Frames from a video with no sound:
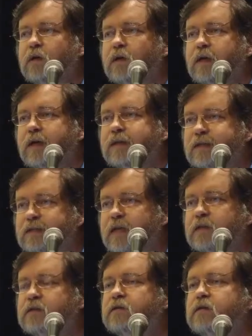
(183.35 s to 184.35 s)
In this
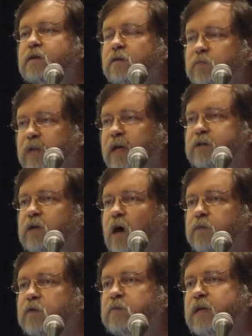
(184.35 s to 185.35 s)
sense, complex
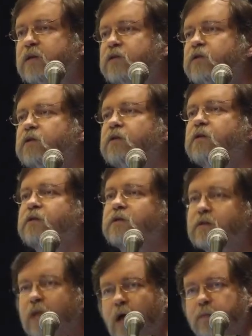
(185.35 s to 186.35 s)
often means
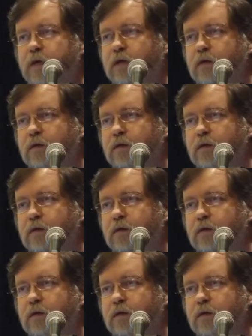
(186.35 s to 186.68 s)
sloppy.